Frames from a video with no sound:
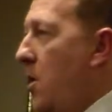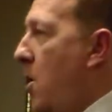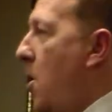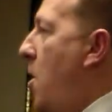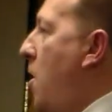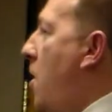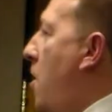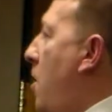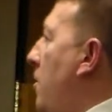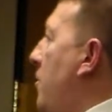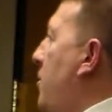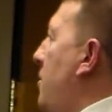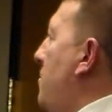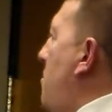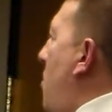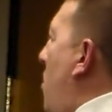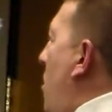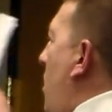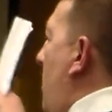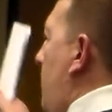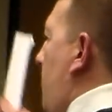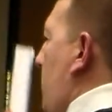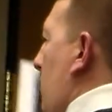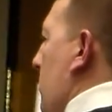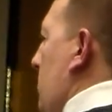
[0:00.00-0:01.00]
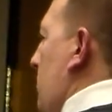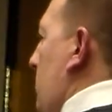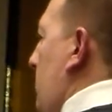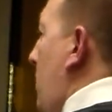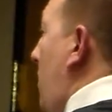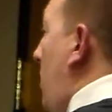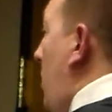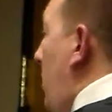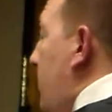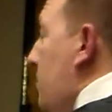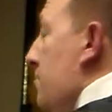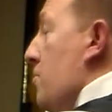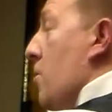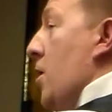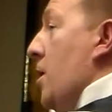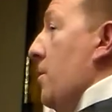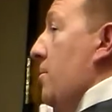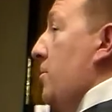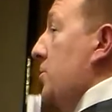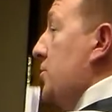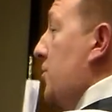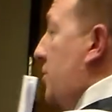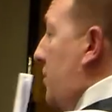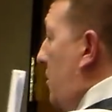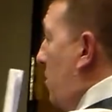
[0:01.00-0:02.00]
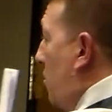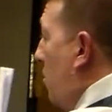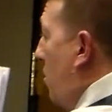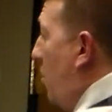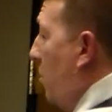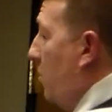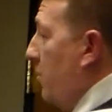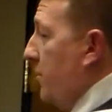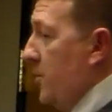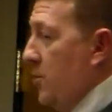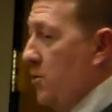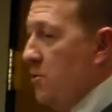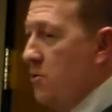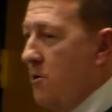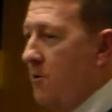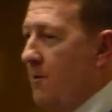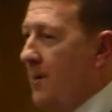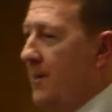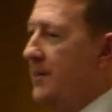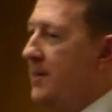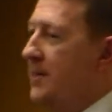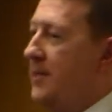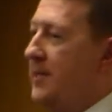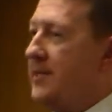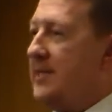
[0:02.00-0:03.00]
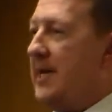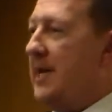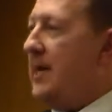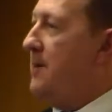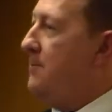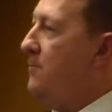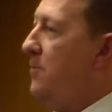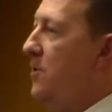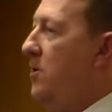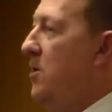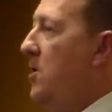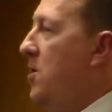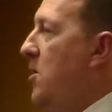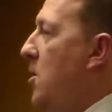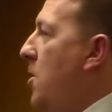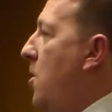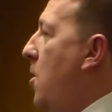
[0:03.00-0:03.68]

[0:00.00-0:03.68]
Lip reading: All the marbles are going to roll to your end of the table.